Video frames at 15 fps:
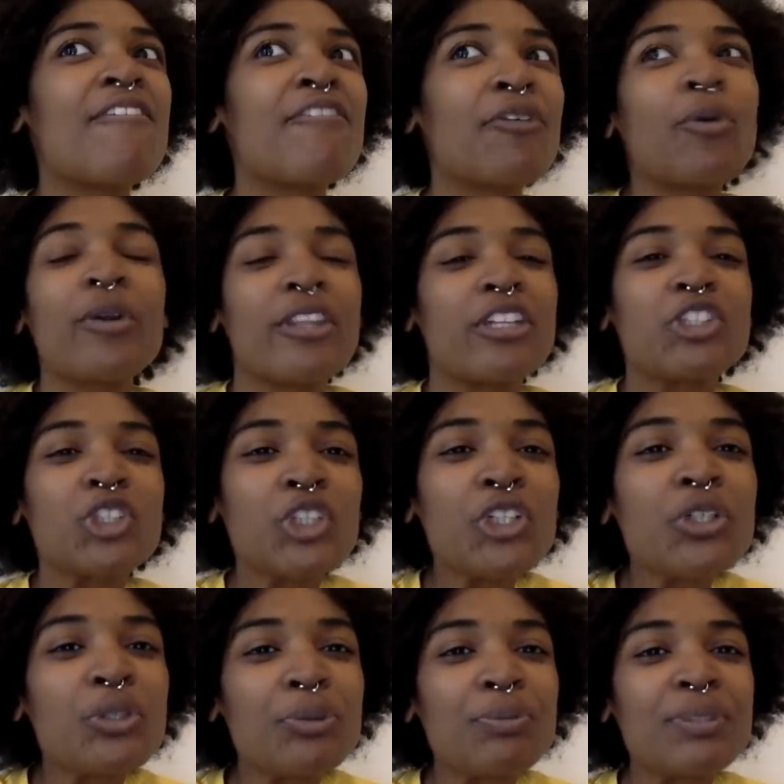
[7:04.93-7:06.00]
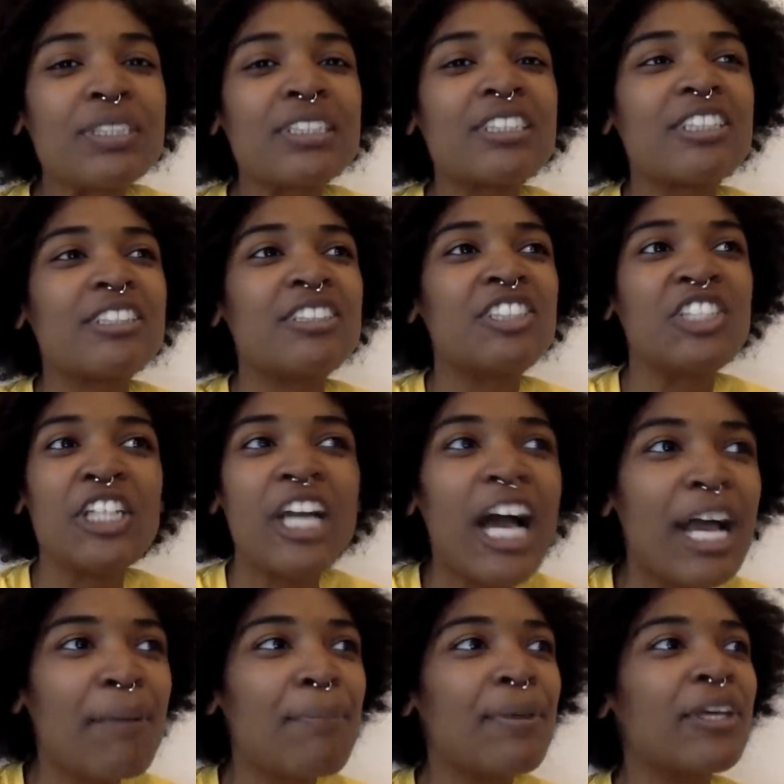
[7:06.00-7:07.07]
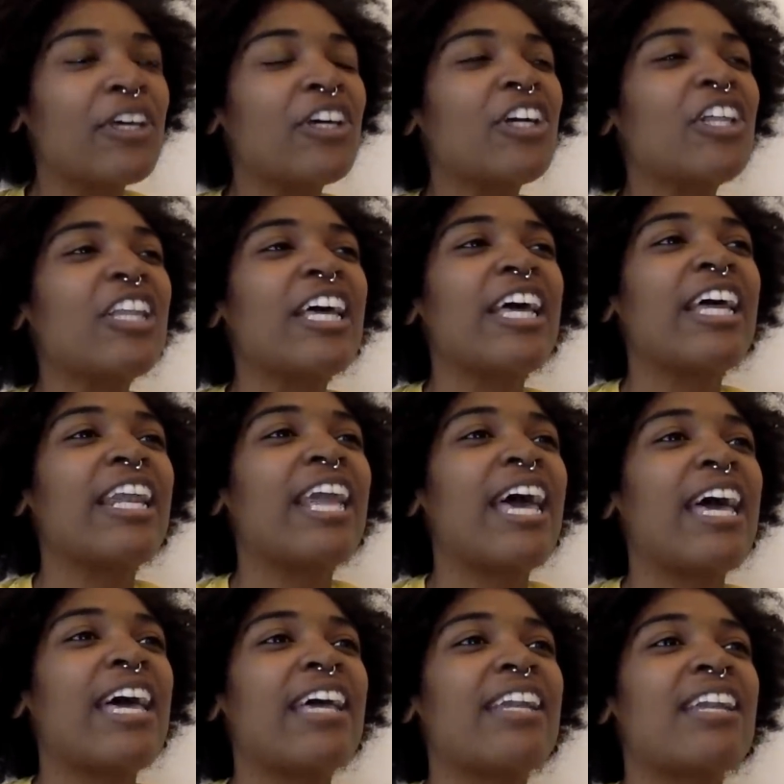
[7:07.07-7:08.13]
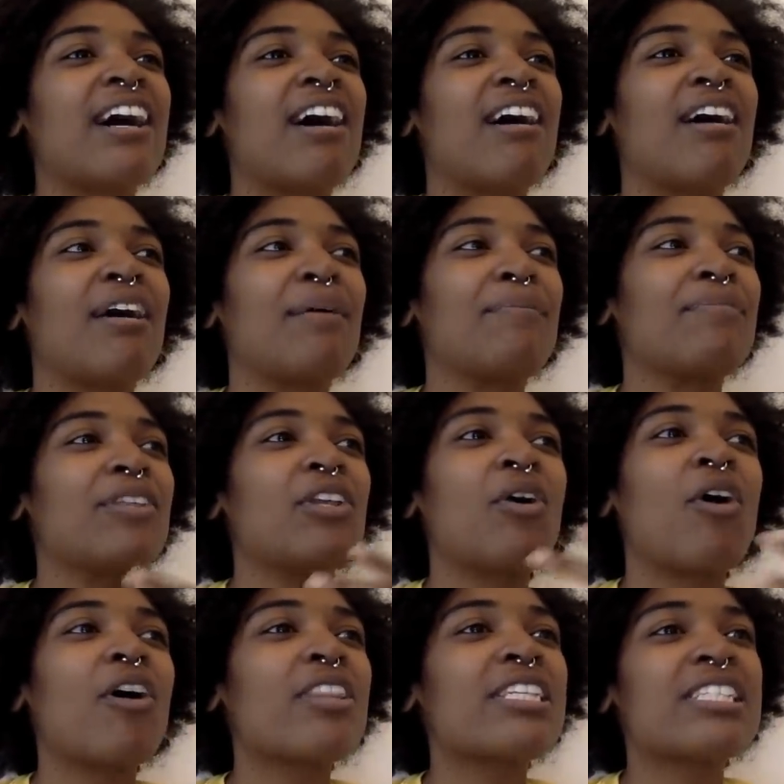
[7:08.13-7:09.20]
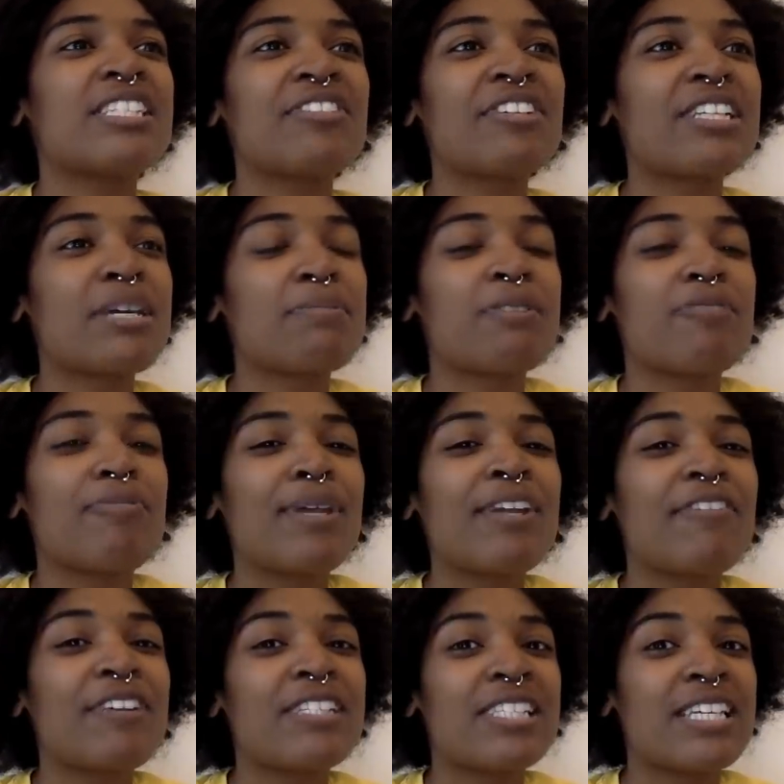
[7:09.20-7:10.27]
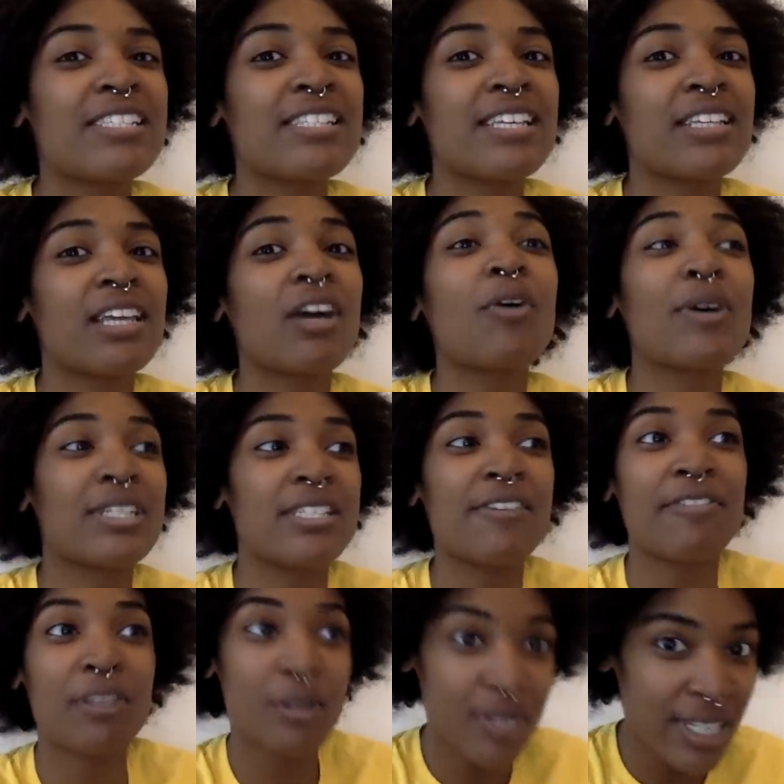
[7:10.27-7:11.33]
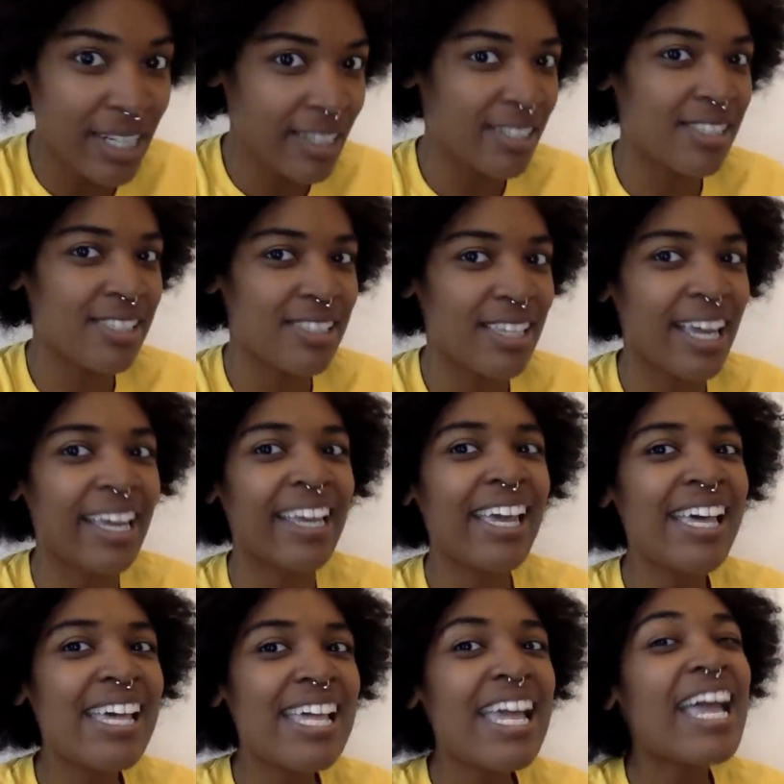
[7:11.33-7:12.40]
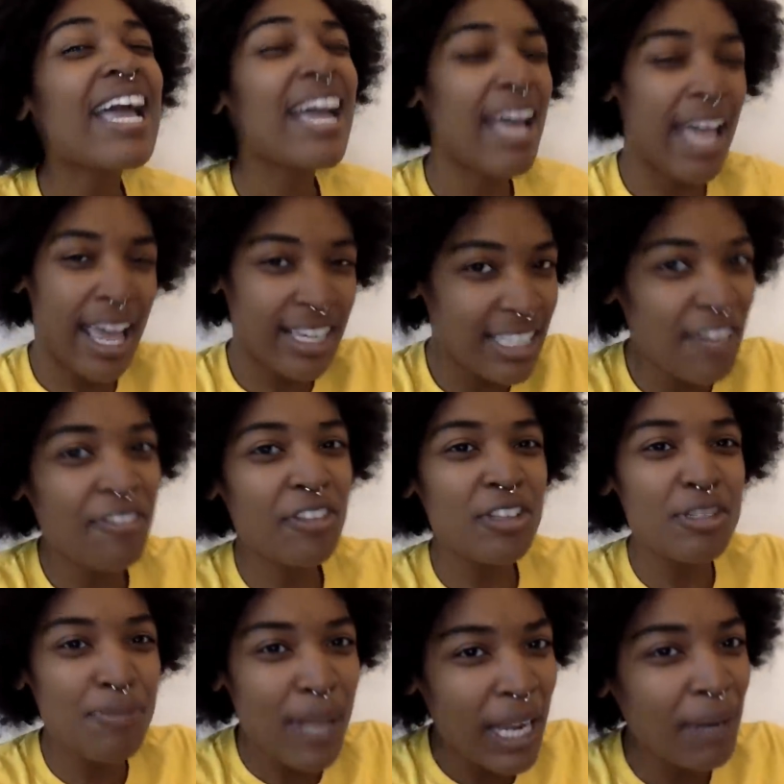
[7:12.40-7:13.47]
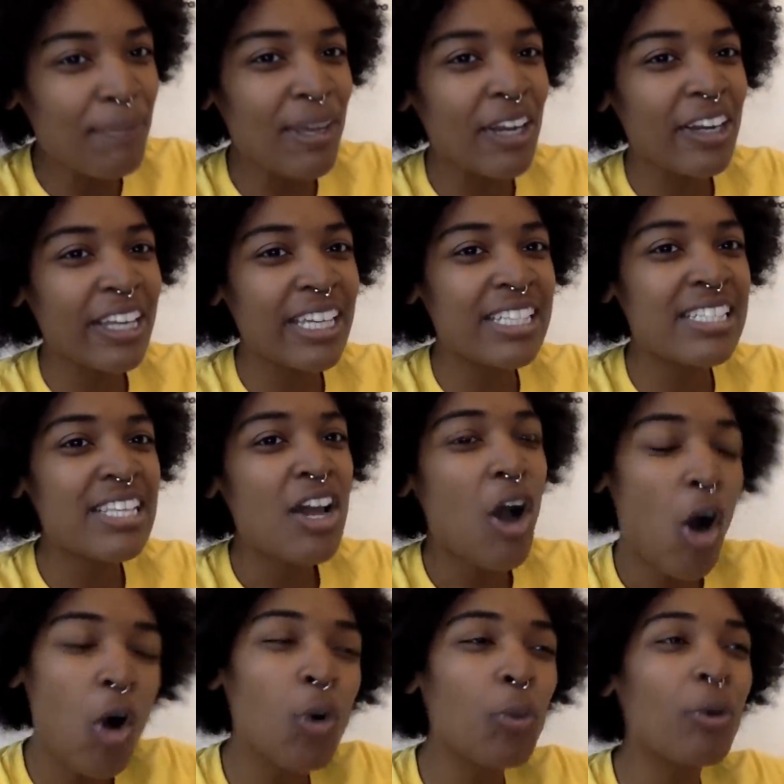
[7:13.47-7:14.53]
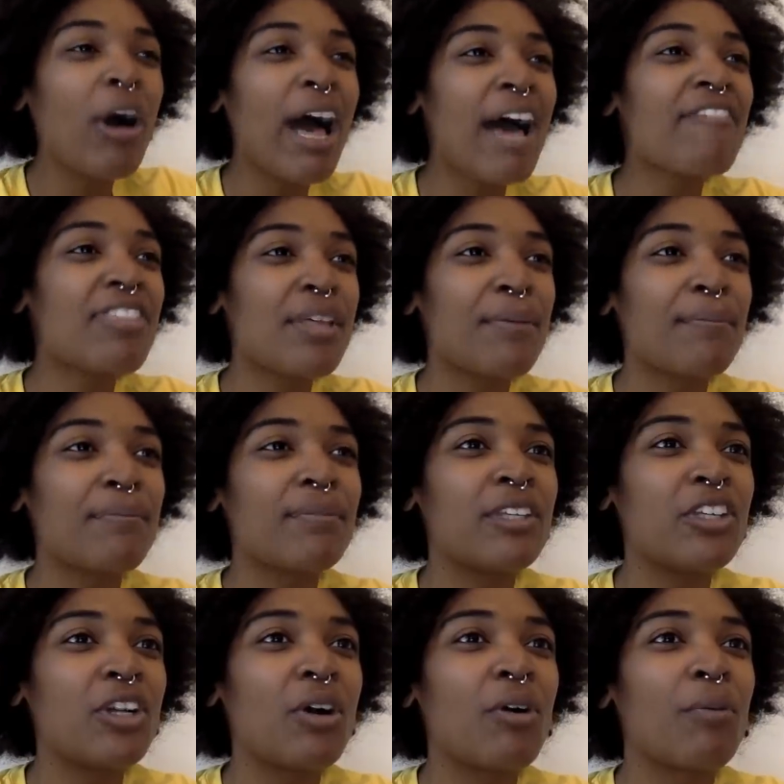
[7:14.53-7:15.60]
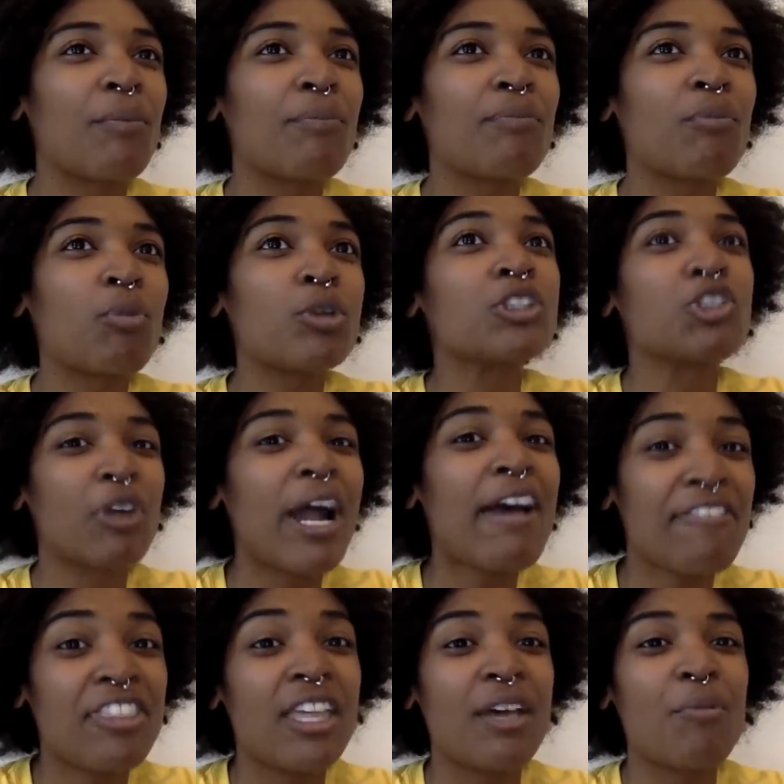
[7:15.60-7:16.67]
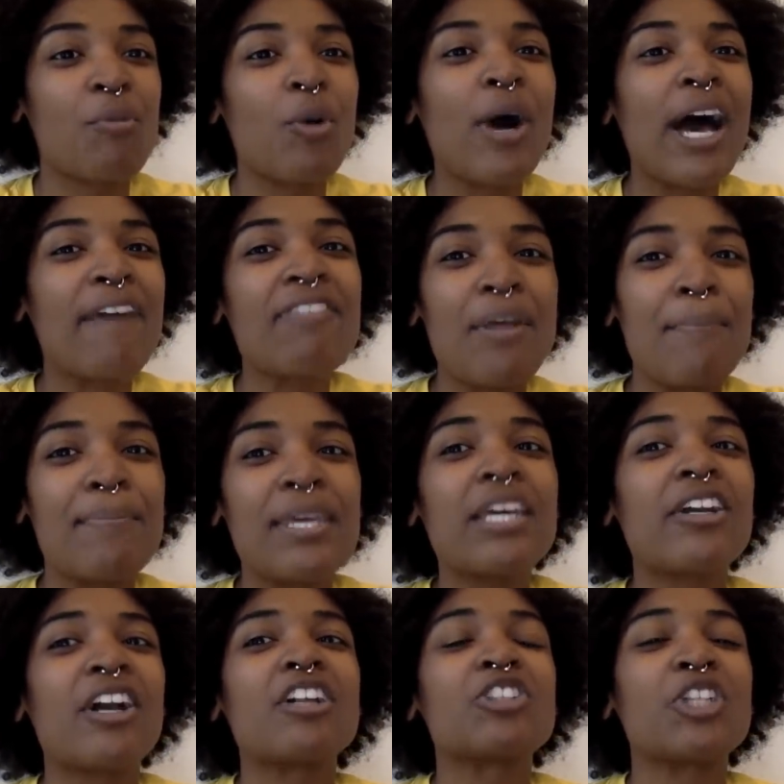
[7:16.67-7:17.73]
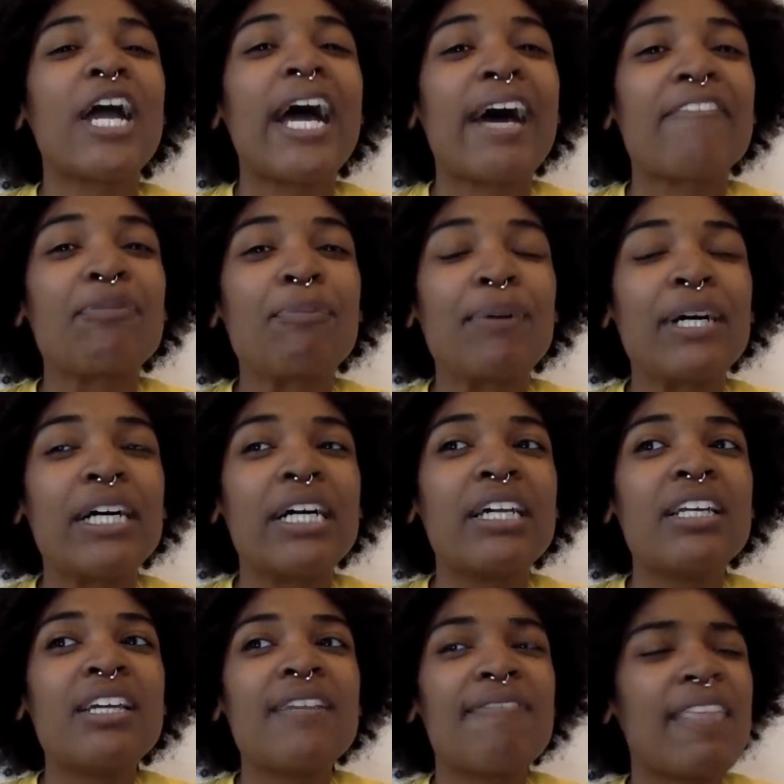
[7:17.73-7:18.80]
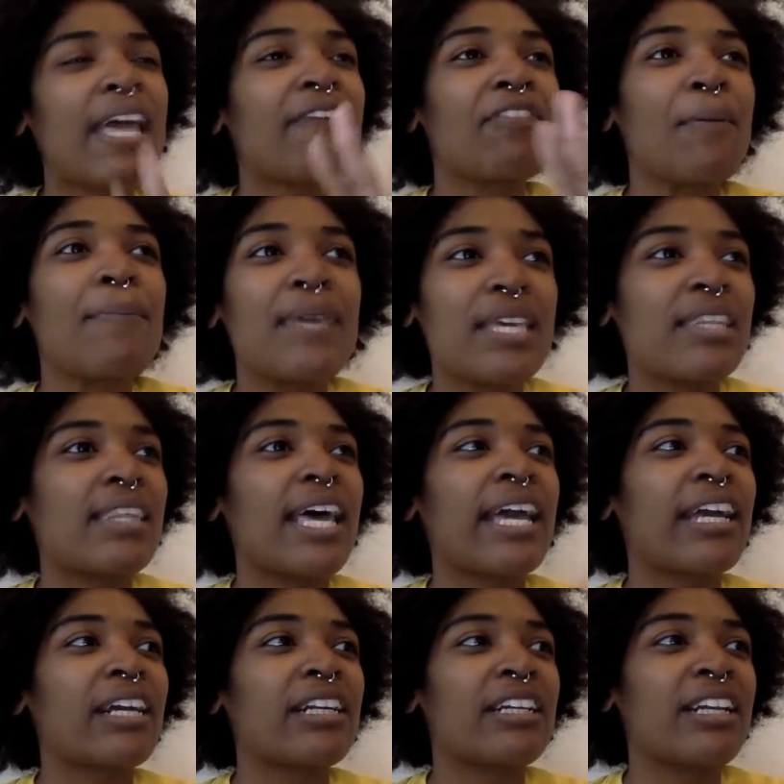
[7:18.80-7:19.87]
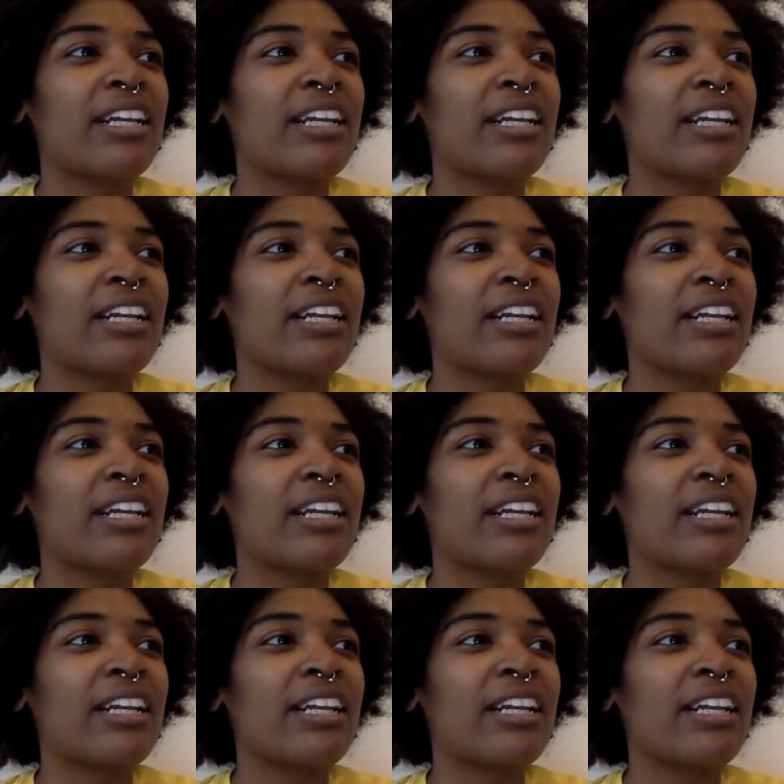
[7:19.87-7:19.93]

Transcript: for the troops, the GI Bill, and and um, you know all these different types of benefits that said like, oh, except for those niggas, like except for those Black Americans, oh, we'll have them, you know, we'll draft them, we'll have them be in our draft, but they have to be in like